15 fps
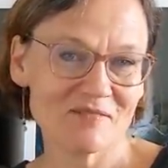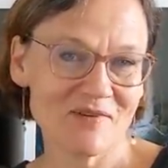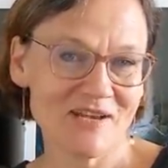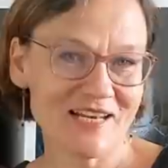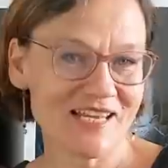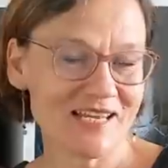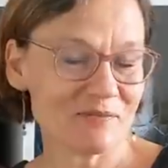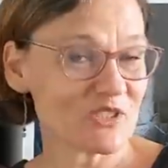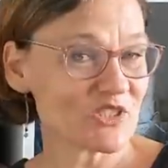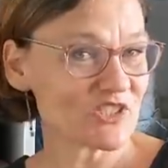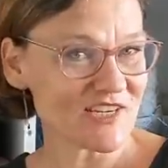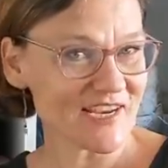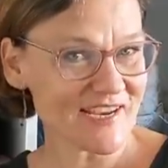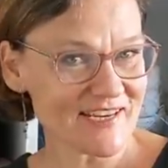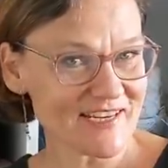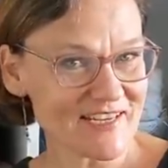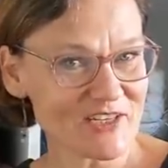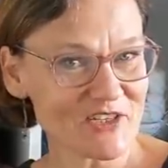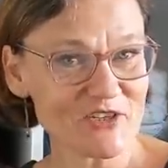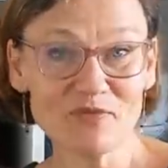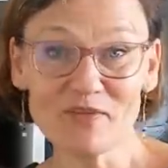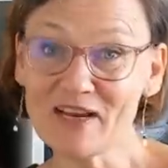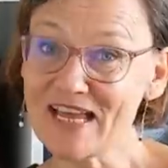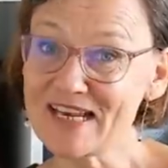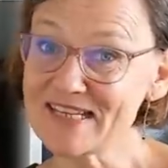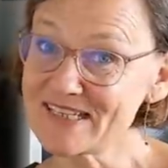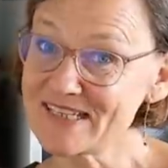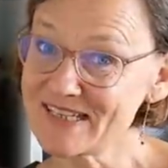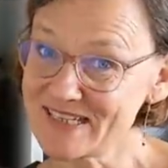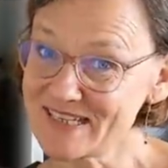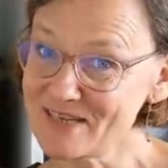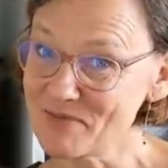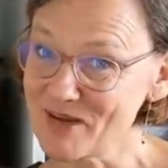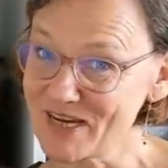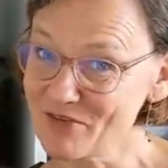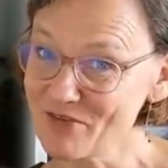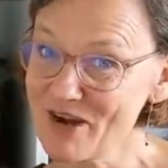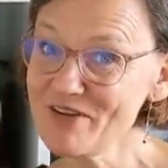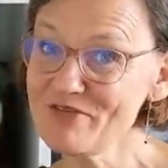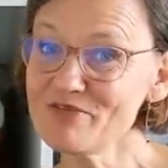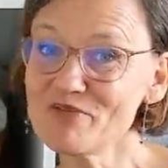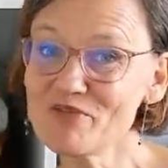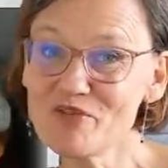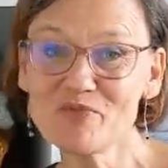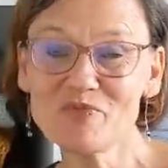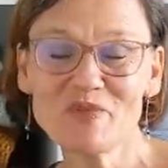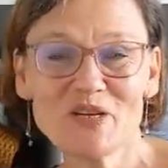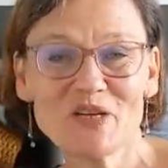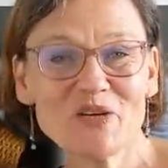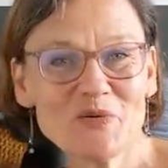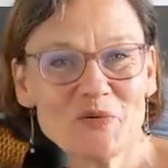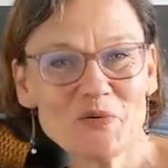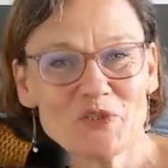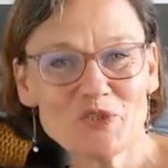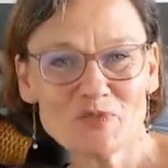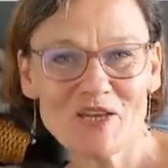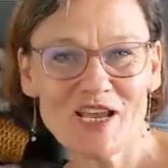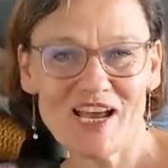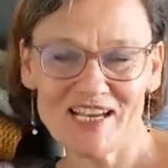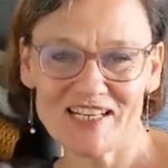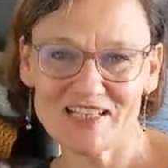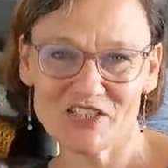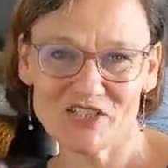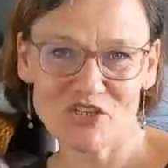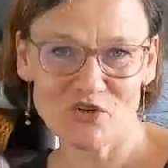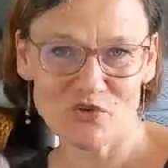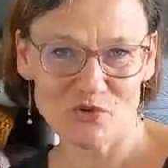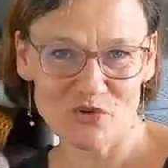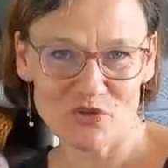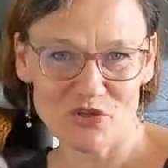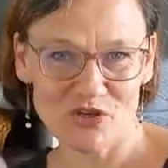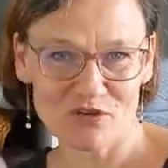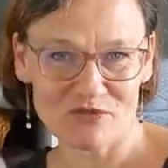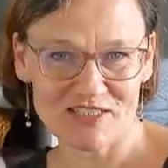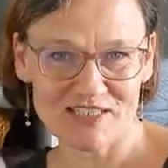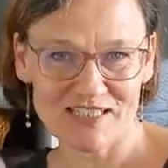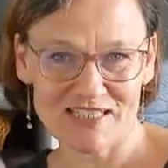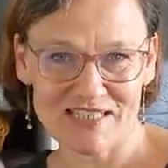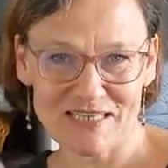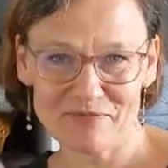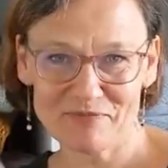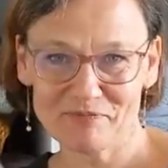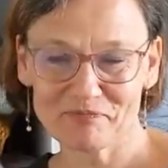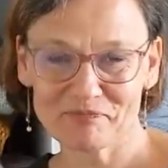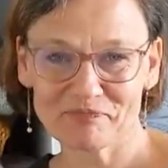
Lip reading: My name is Jane and you've landed here in my craft room, Hornsby Heights, north of Sydney.